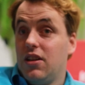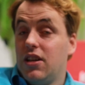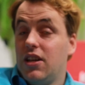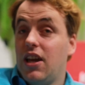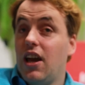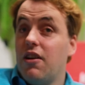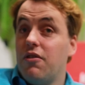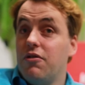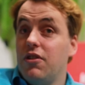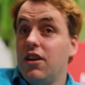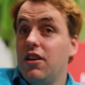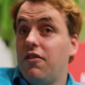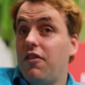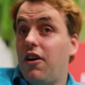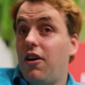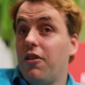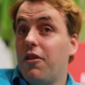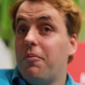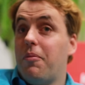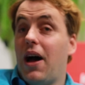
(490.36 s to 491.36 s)
get rid of
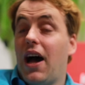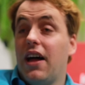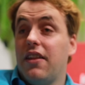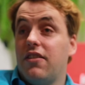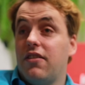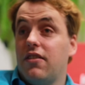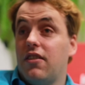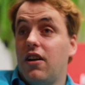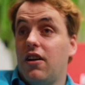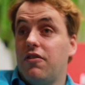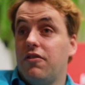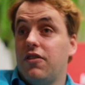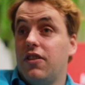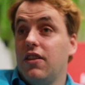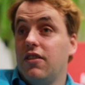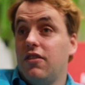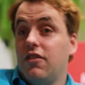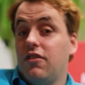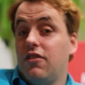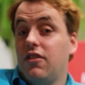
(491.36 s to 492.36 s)
all the bad stuff.
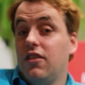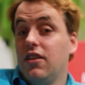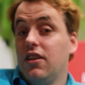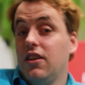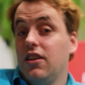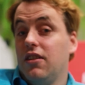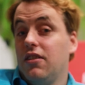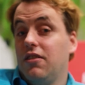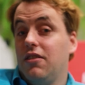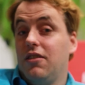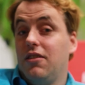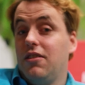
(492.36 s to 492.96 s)
This is the